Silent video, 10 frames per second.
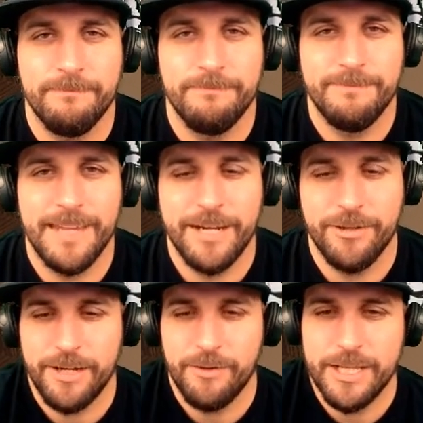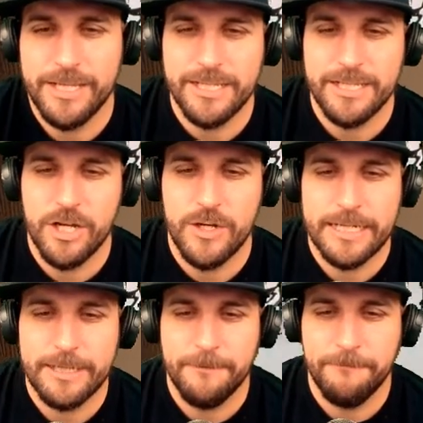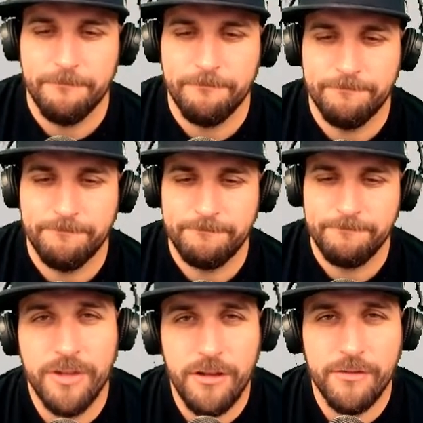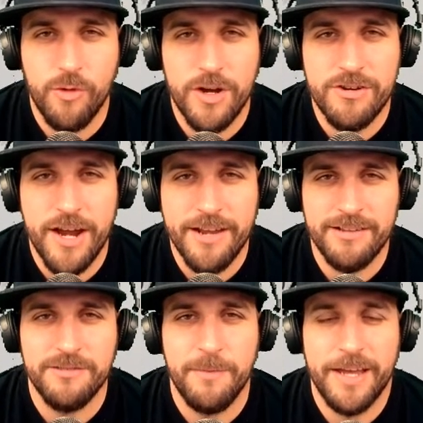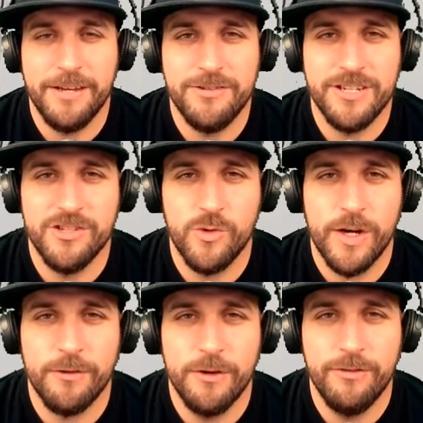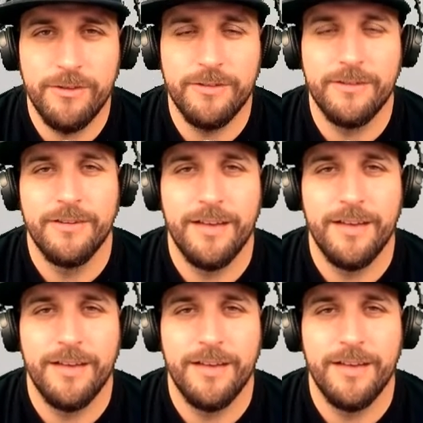I don't like where this is going. Solve quadratics by using square roots.